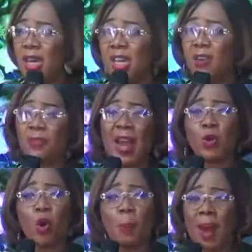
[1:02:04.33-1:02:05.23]
If I
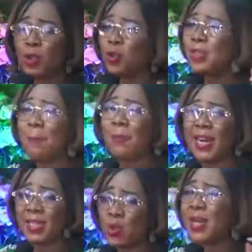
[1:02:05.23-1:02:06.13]
go back, you know that
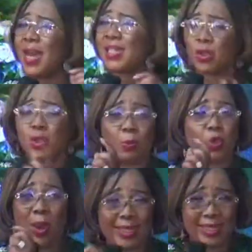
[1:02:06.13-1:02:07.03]
place, you guys are not supposed
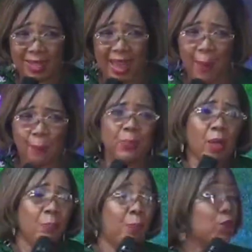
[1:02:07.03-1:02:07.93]
to enter there.
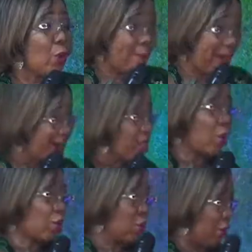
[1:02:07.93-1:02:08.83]
But you are married to
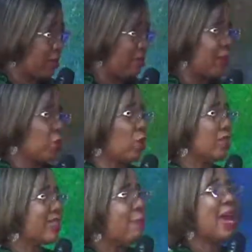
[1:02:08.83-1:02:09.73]
us, you're already married to us.
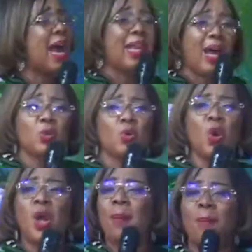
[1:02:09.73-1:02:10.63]
They may allow you,
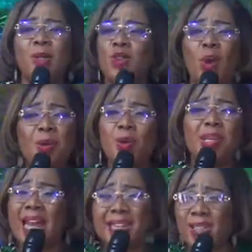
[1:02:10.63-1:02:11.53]
but you are not
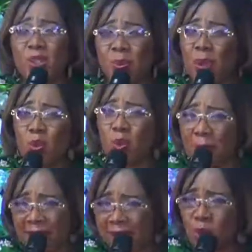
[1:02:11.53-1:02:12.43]
likely to be able to
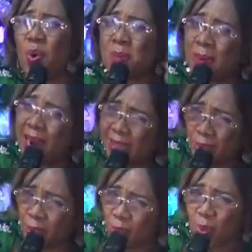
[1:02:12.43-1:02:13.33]
marry. Who will marry
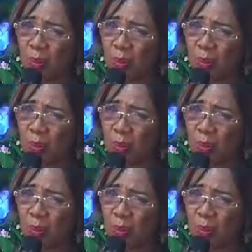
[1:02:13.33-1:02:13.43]
you?